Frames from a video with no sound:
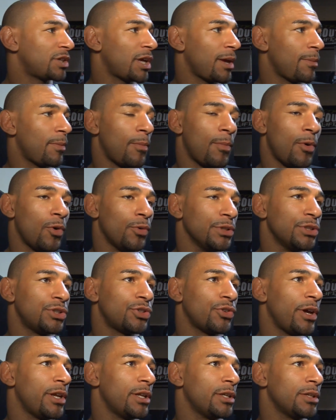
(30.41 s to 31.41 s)
shape. I'm always
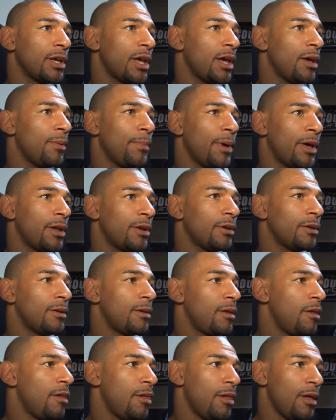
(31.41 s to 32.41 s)
training and getting better.
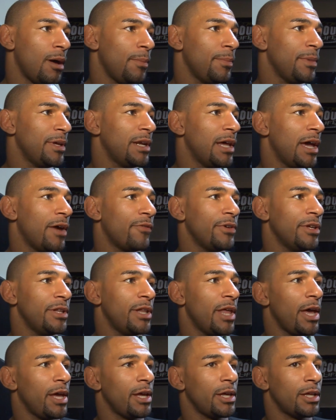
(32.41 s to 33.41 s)
I'm in there every
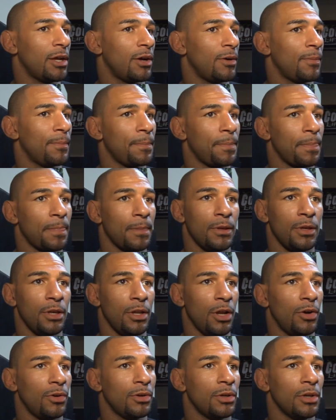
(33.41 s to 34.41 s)
day. And,
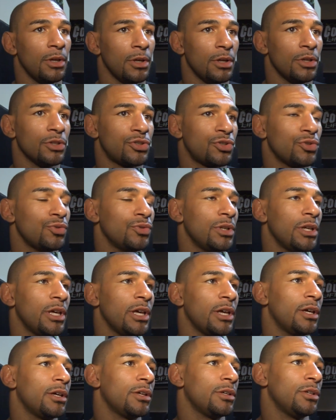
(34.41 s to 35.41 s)
you know, soon here,